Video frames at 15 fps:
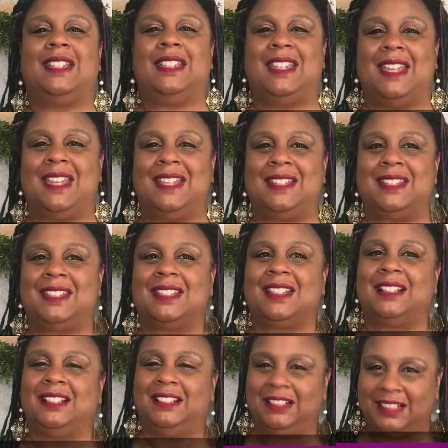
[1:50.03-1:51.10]
get
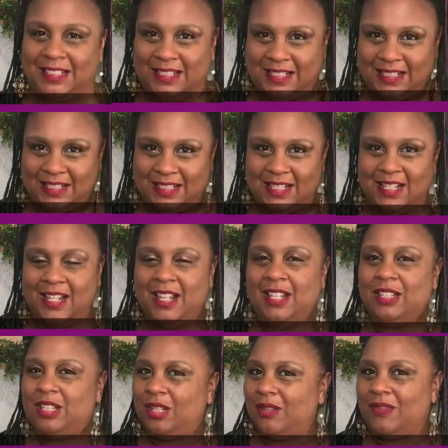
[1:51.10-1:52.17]
clean.
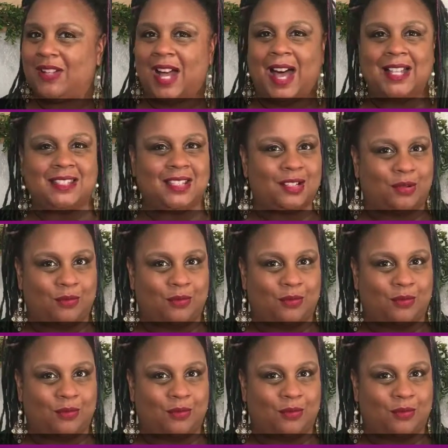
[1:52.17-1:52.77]
You've got to